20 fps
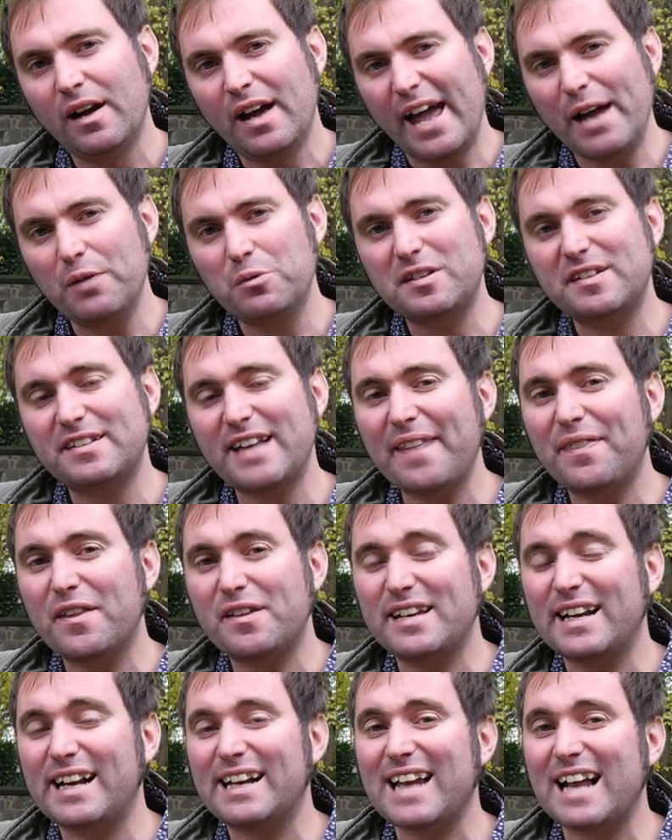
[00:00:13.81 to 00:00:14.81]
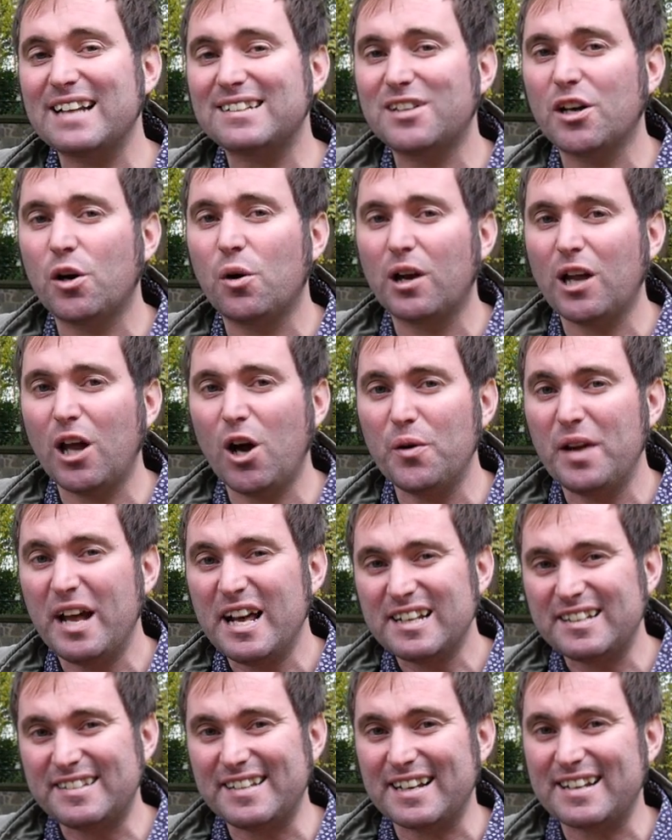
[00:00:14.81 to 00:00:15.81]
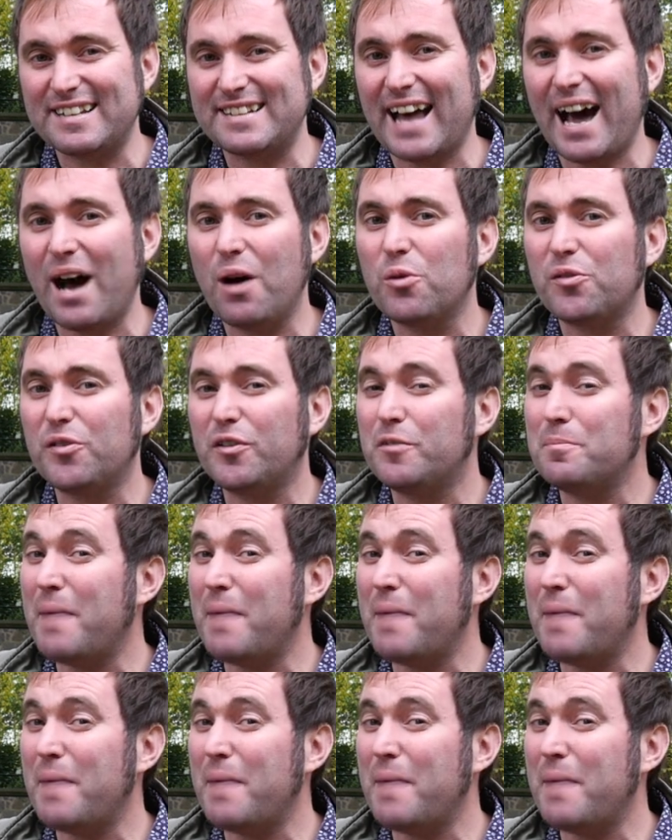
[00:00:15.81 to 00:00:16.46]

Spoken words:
It was said that in Glasgow alone, 6,000